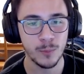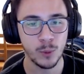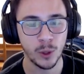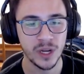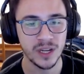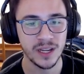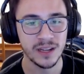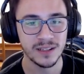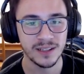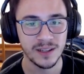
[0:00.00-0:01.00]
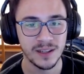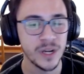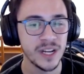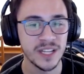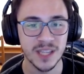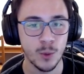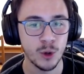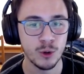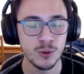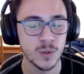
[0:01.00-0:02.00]
Like we need someone
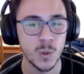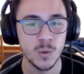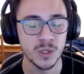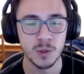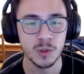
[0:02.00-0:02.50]
who's